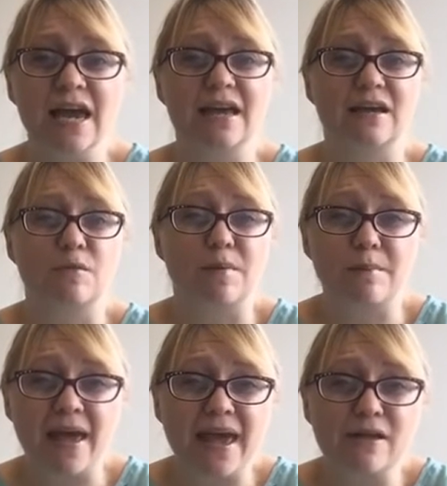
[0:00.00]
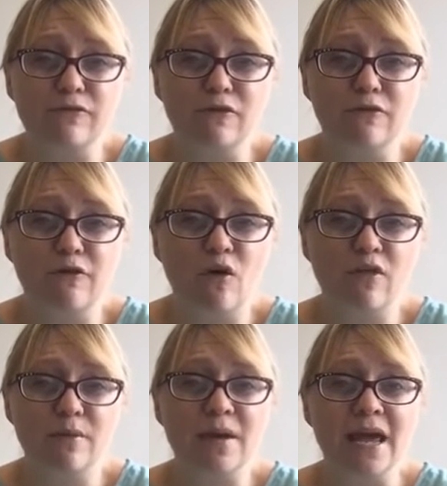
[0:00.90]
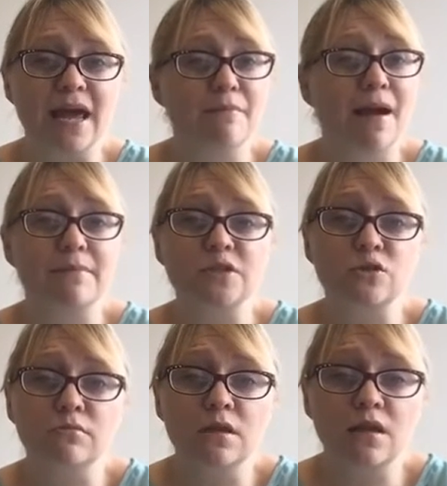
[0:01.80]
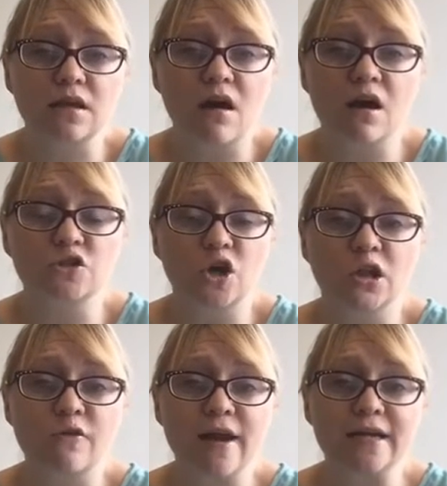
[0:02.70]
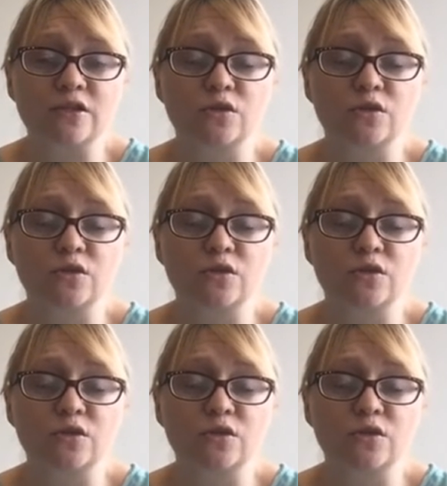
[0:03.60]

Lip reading: It could be painful for them. It might be something that they can't tolerate.